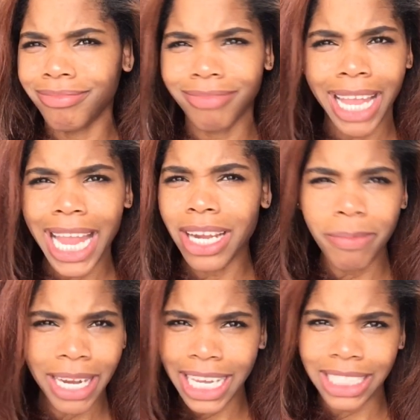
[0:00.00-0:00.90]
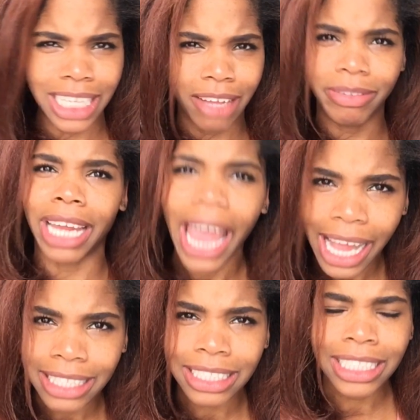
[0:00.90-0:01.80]
Ain't nobody got time for that.
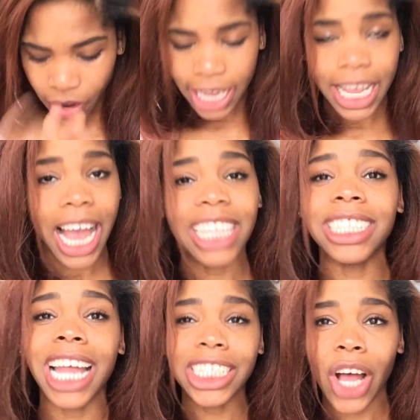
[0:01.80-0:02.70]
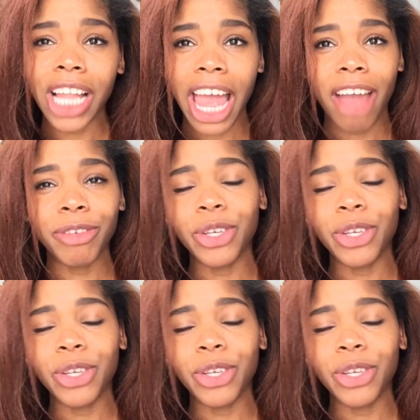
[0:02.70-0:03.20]
Alright guys, that's all I have for you.